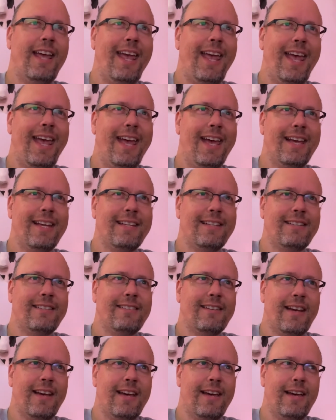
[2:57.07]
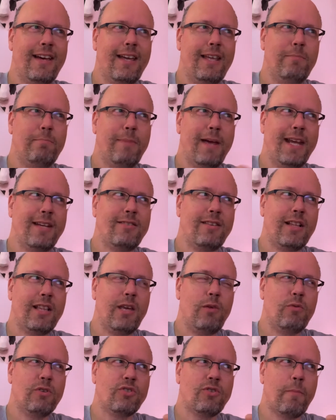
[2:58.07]
And it basically
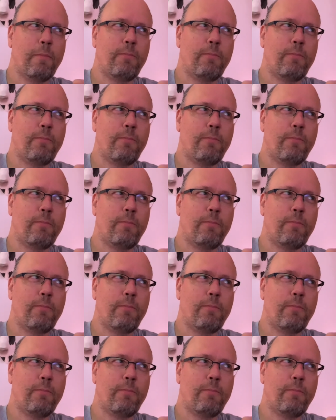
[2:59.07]
was a